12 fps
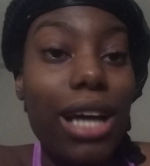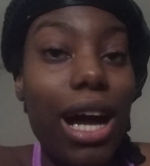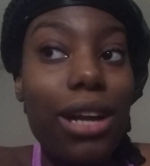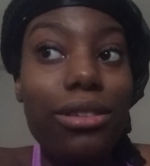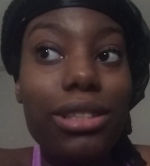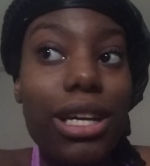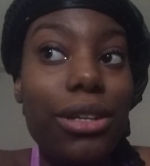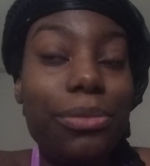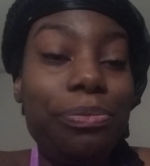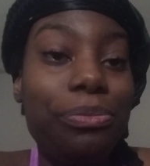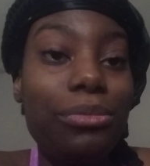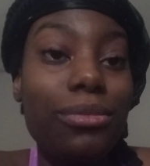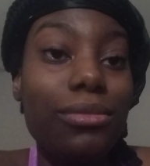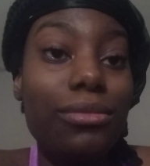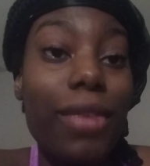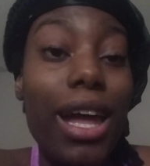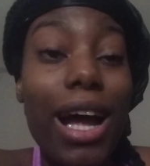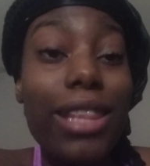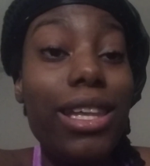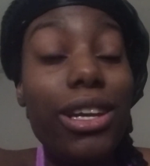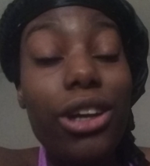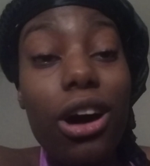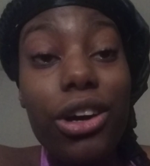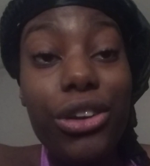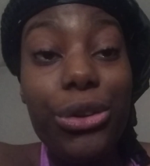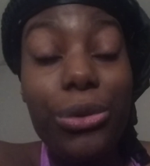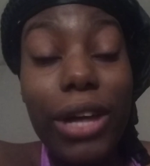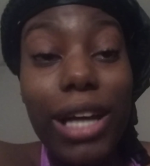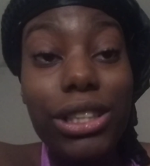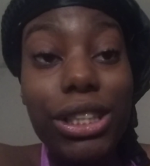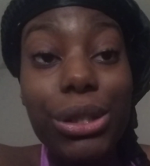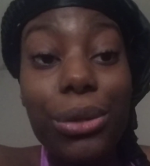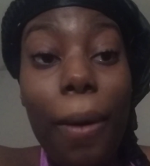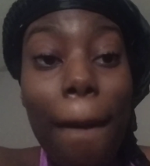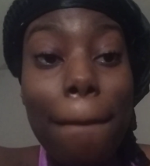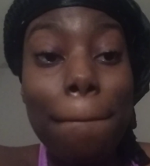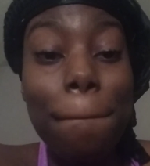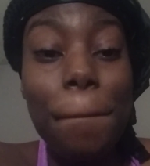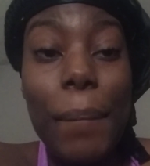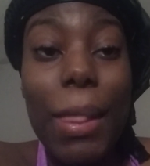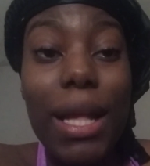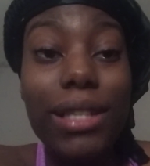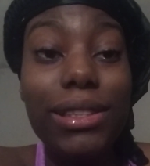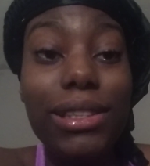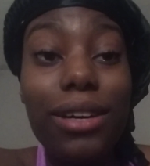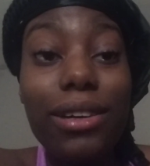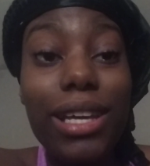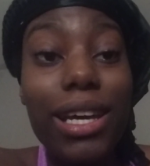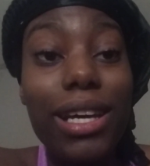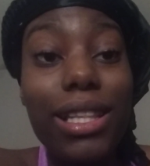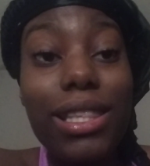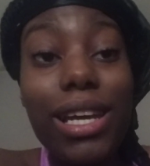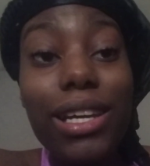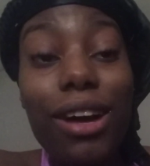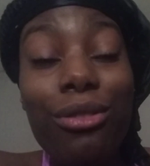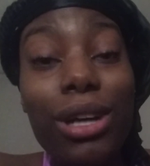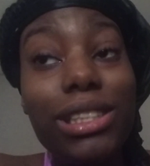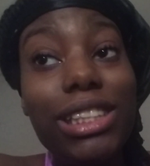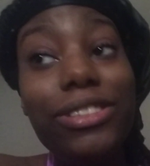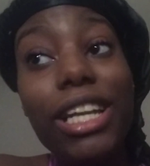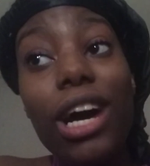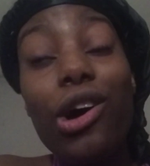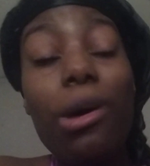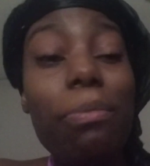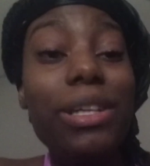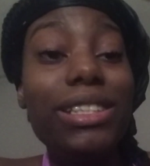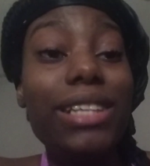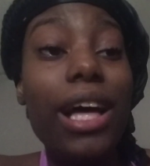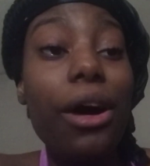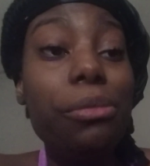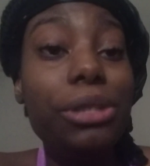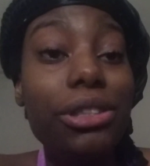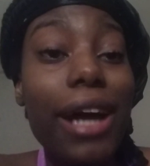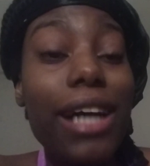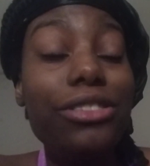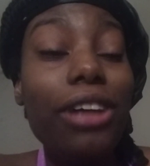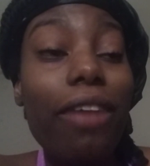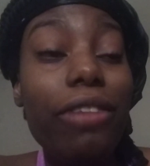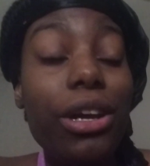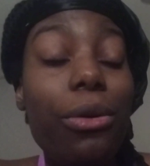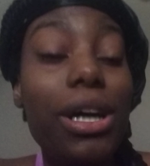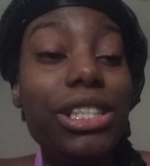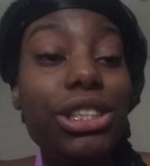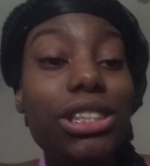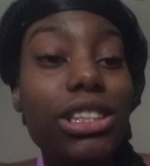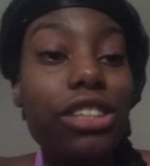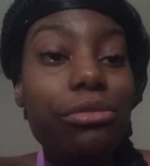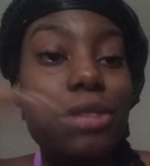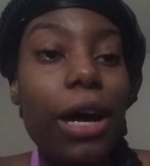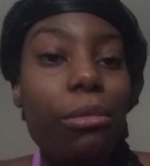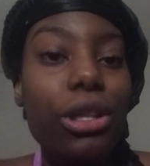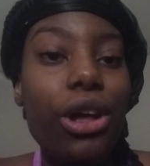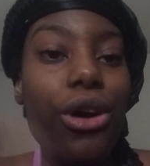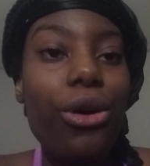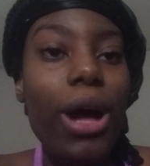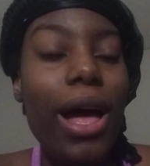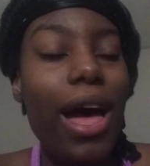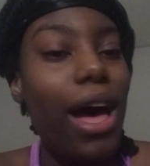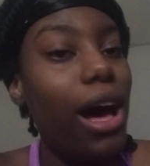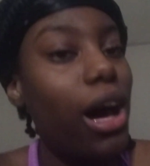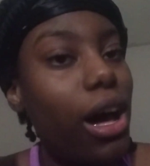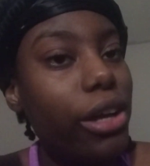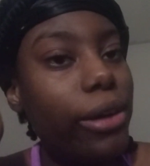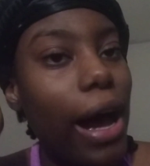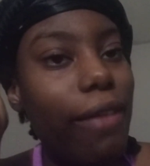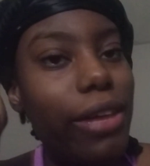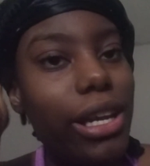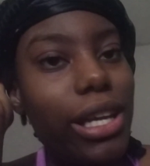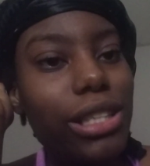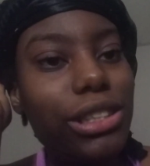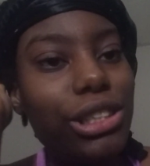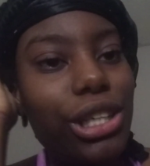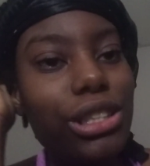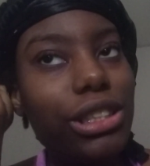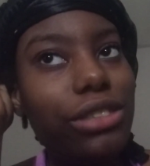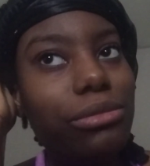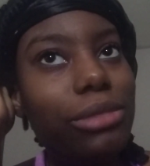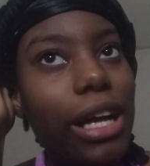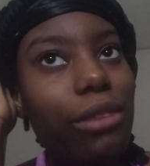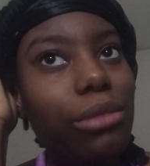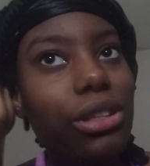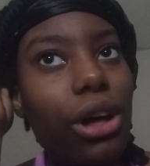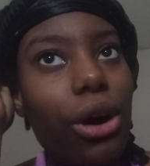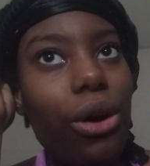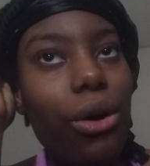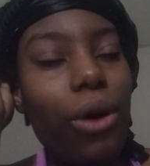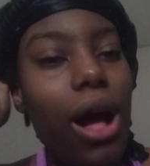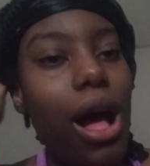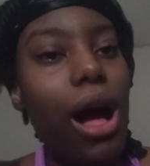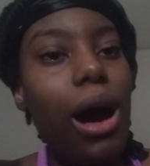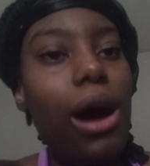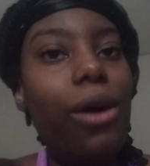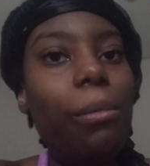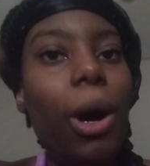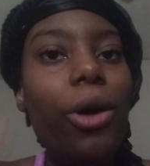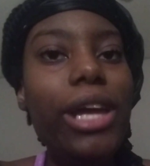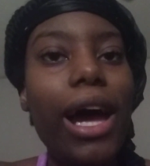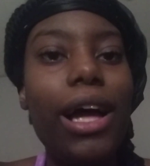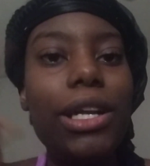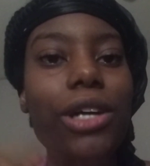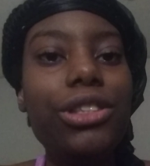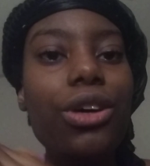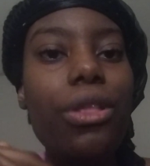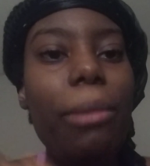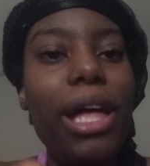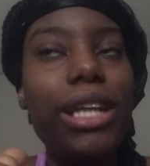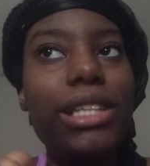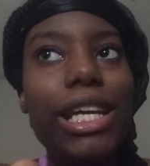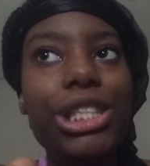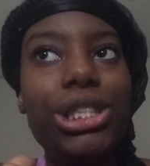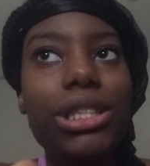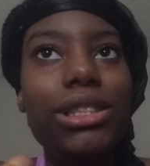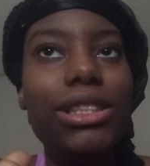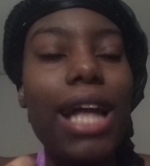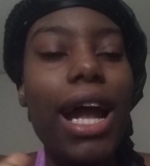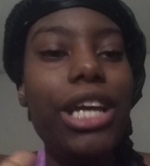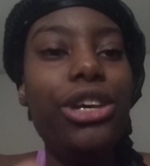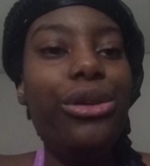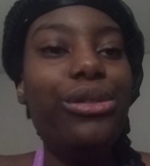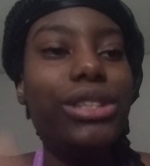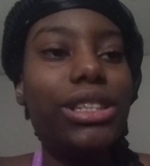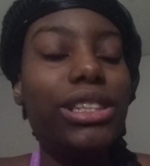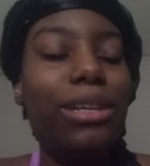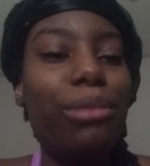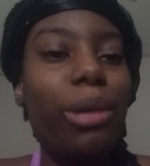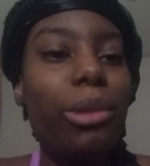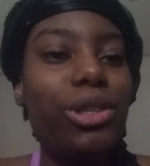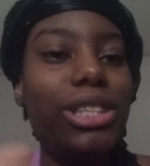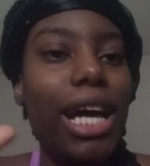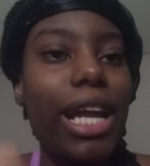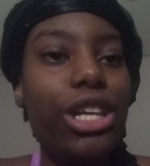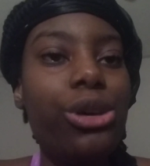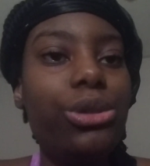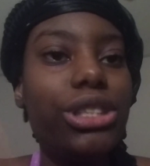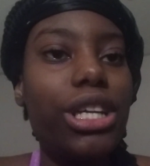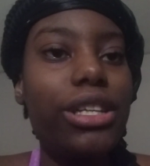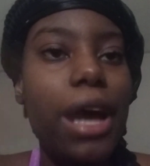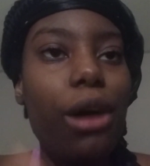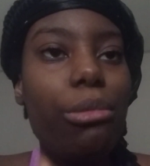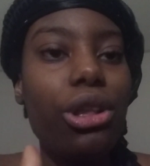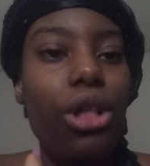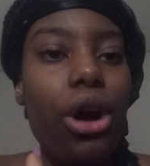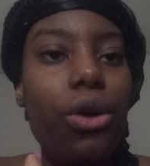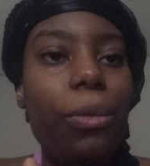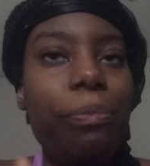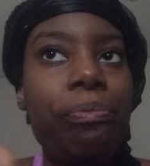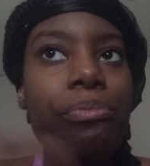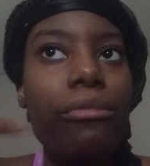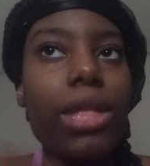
I don't know. And I think y'all can do that too. So yeah, thank y'all for watching this video. I hope this helps you guys. If you have any questions, leave them down below. You have any concerns, leave them down below. Oh yeah, and also the meditations that I use and the subliminals that I use, they're down below.